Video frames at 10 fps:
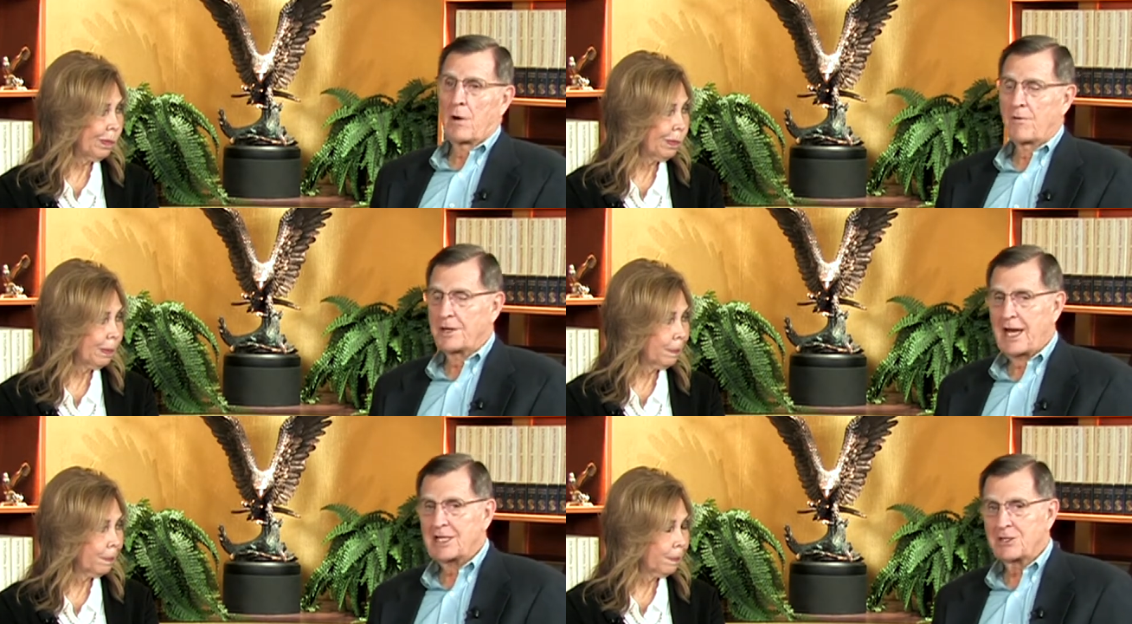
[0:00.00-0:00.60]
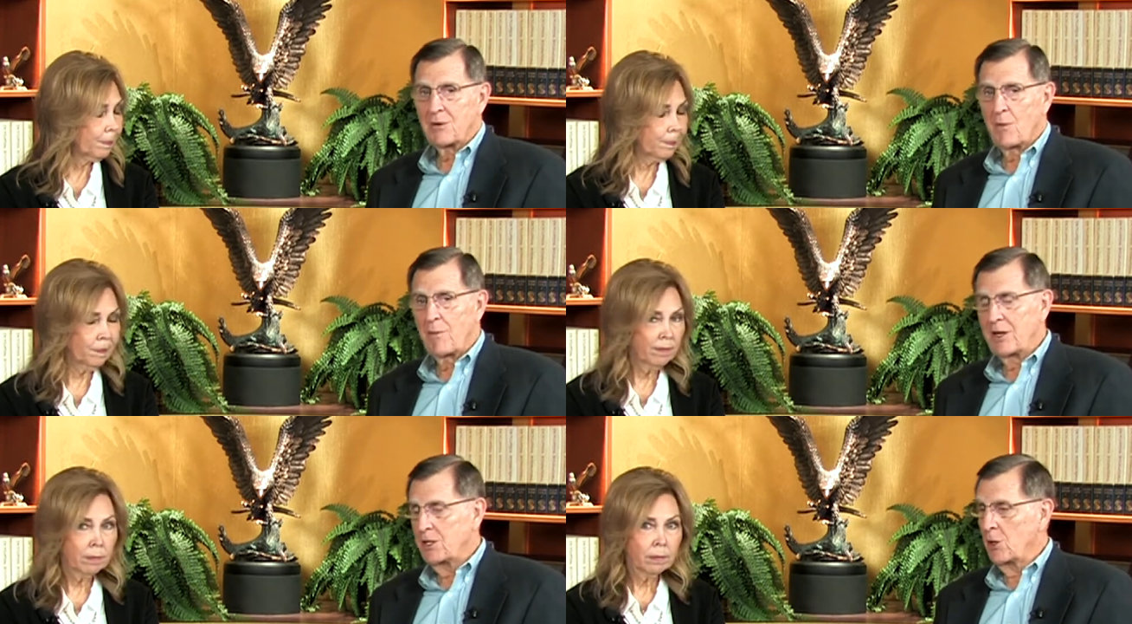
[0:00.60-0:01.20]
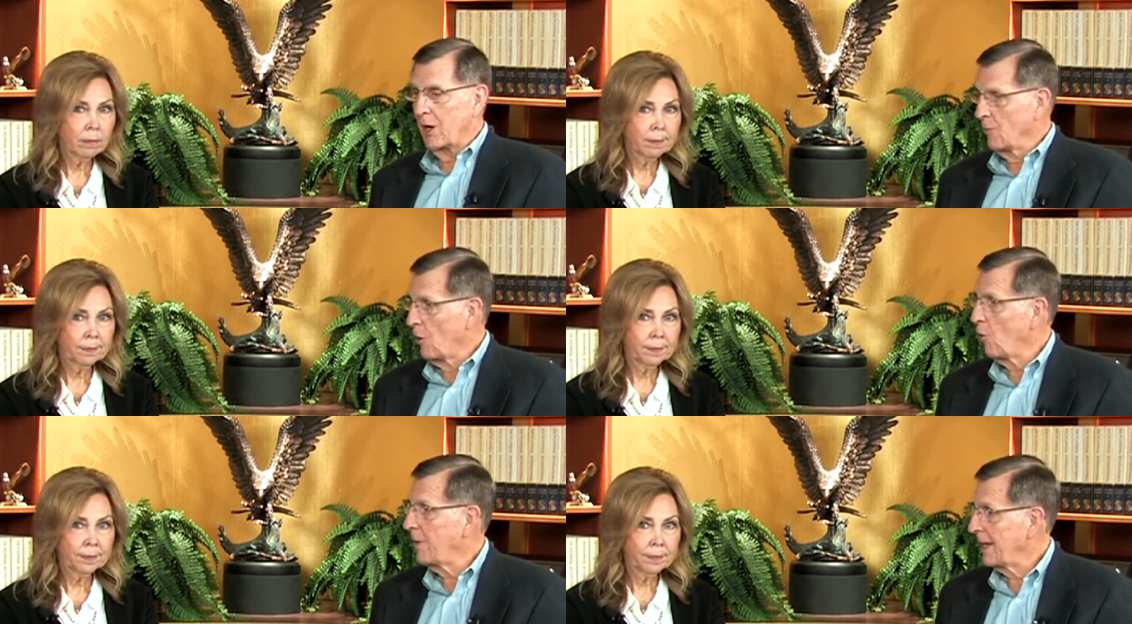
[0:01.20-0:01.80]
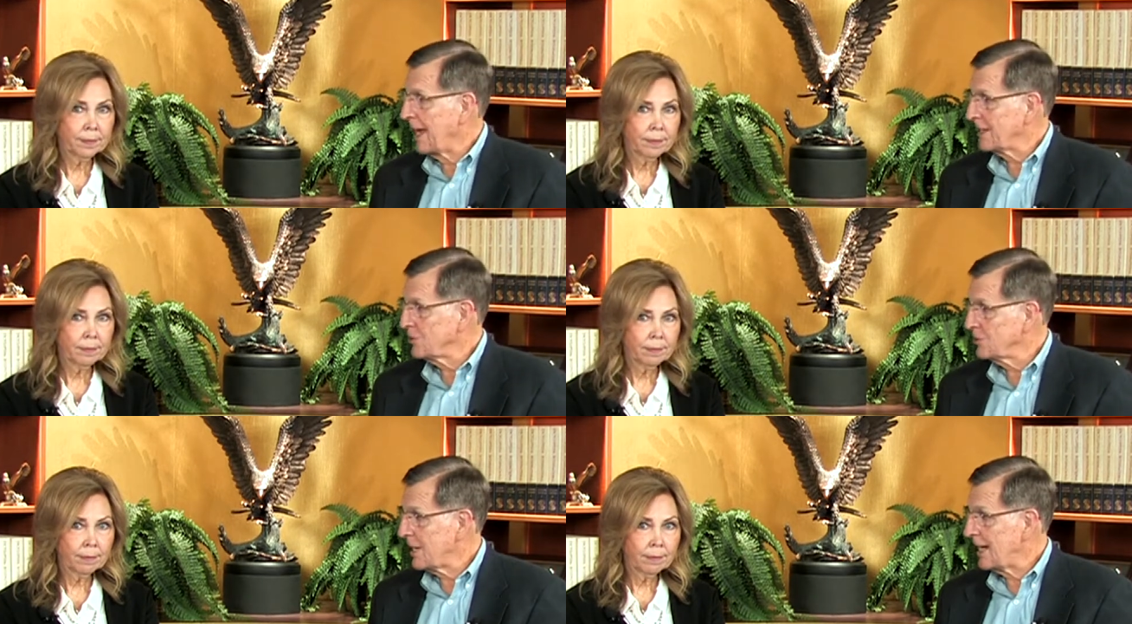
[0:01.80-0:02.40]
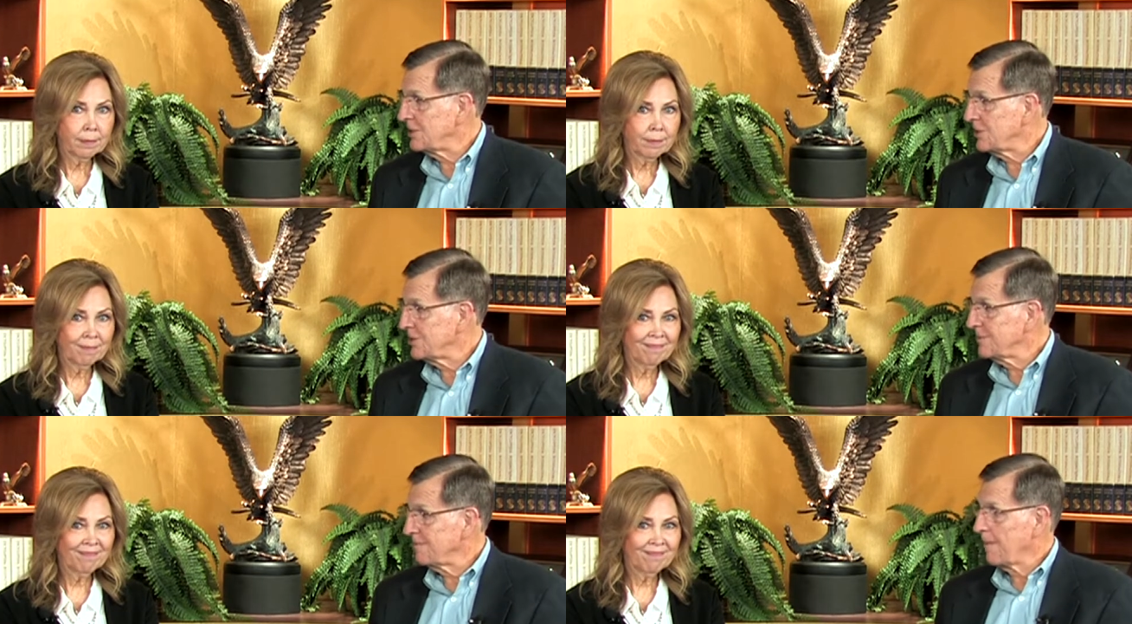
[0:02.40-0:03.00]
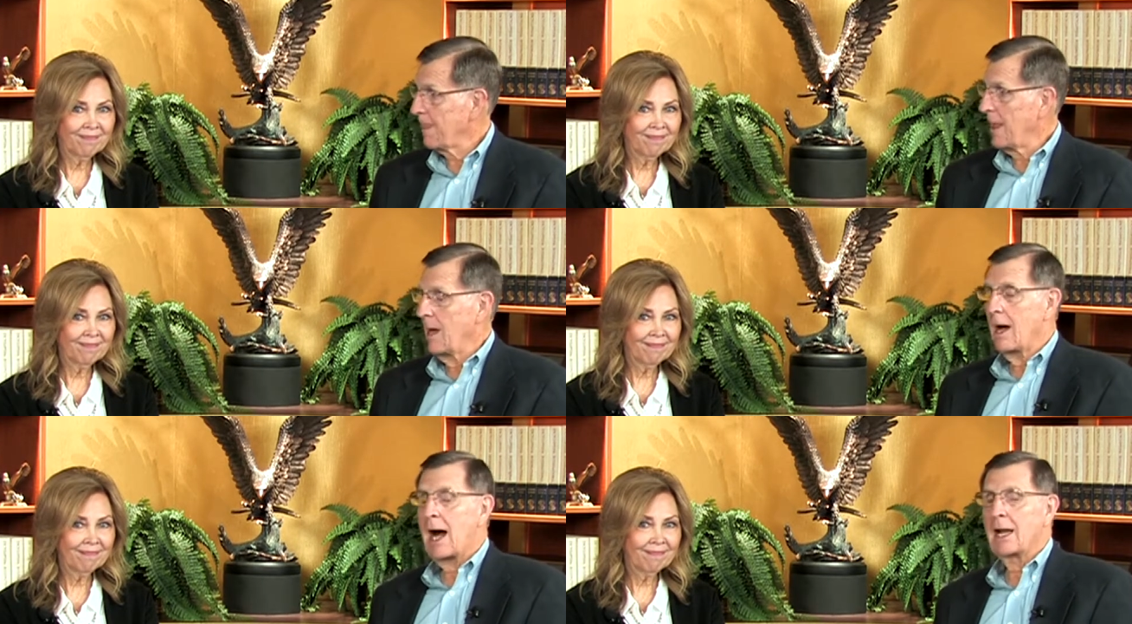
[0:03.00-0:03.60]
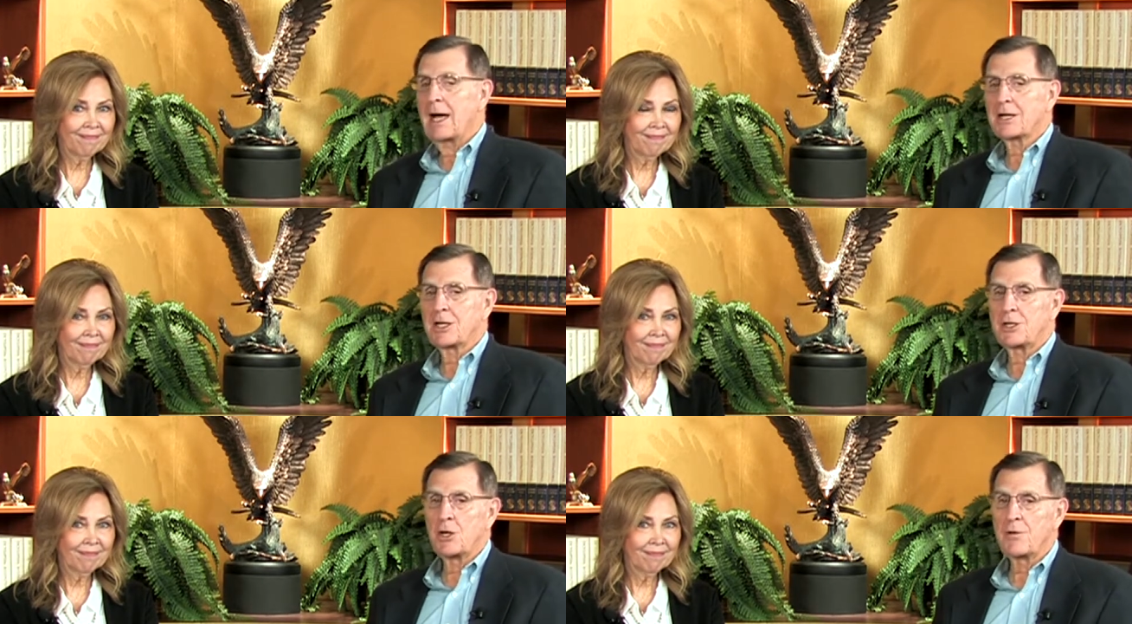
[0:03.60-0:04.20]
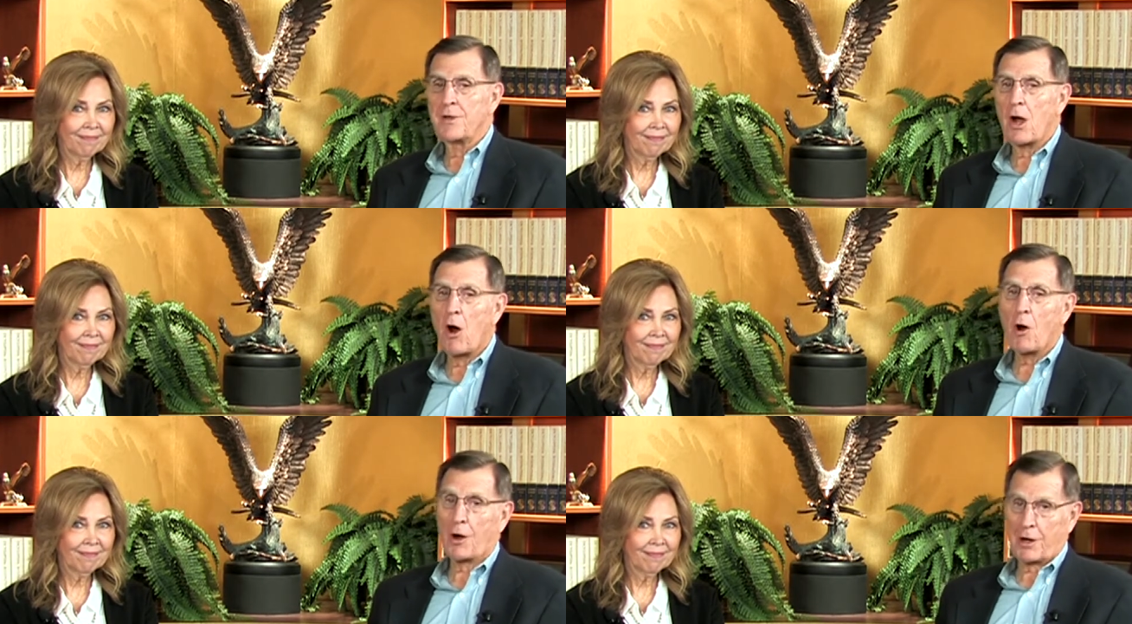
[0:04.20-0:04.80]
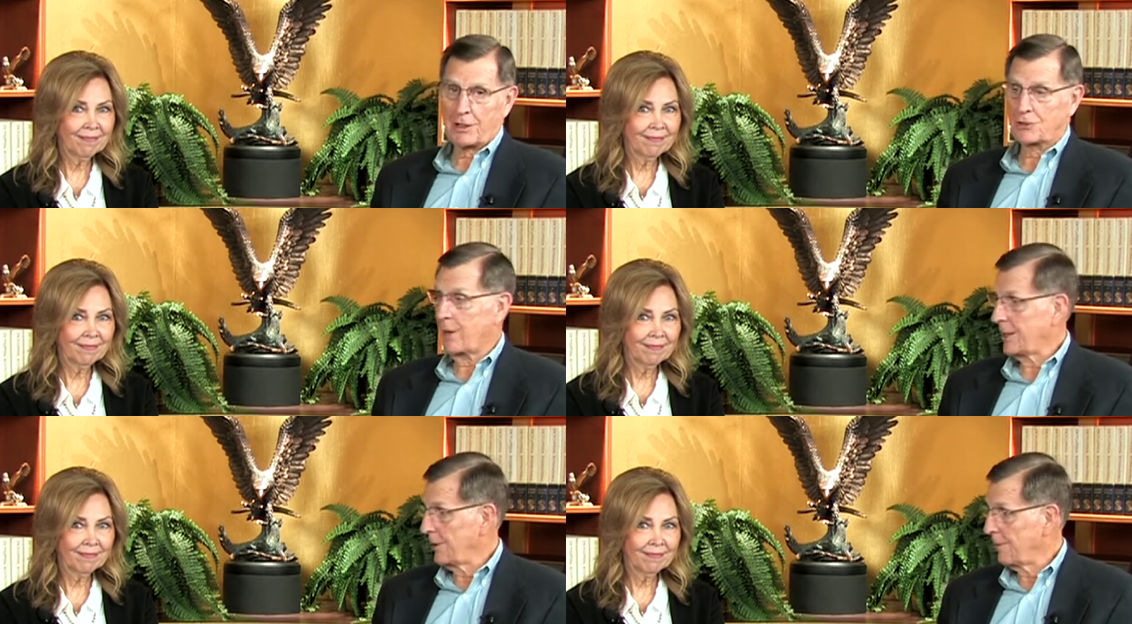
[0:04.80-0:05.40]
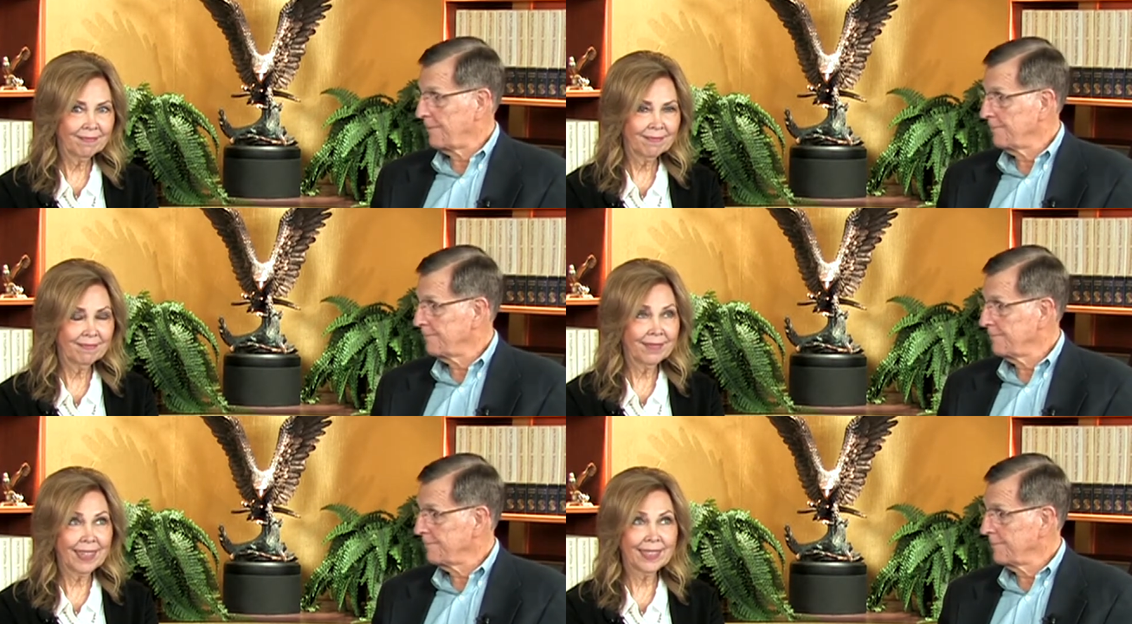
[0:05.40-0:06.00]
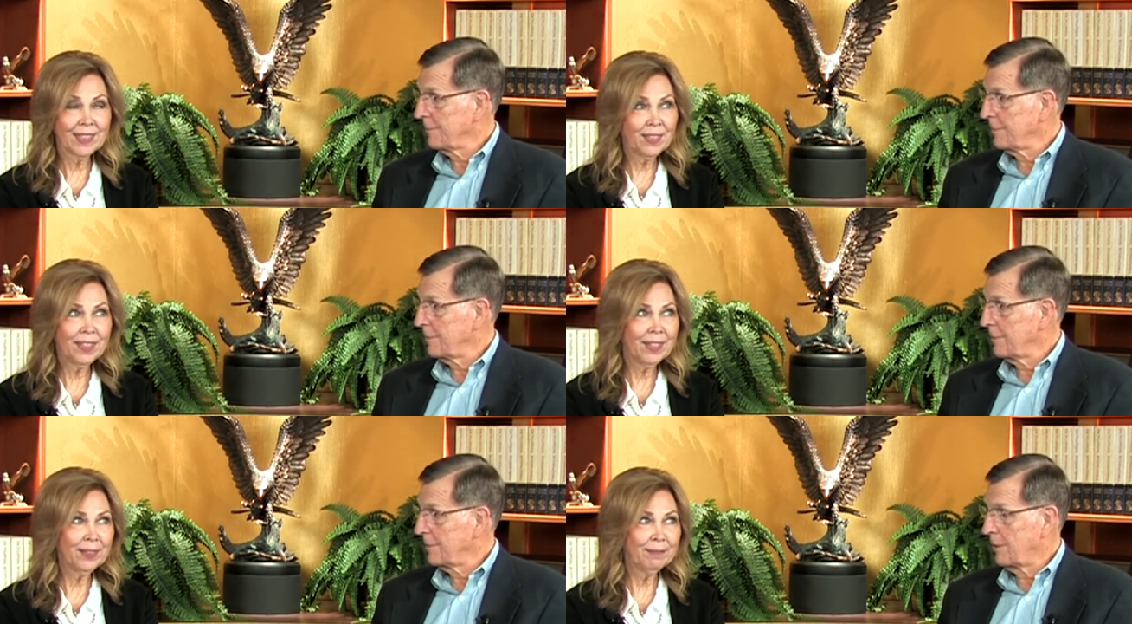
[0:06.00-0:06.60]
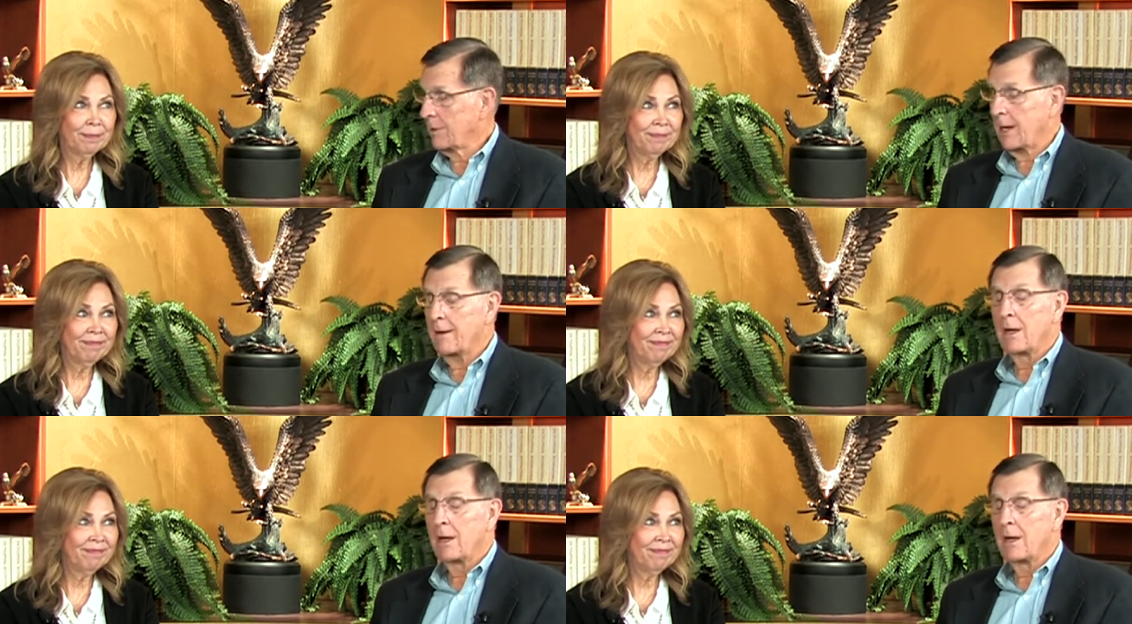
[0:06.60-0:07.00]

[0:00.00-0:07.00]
Speaker 1: on the days that when we do aerobic exercise, Mm-hmm. I like to do the ARC trainer.
Speaker 2: Yes, you do. Okay.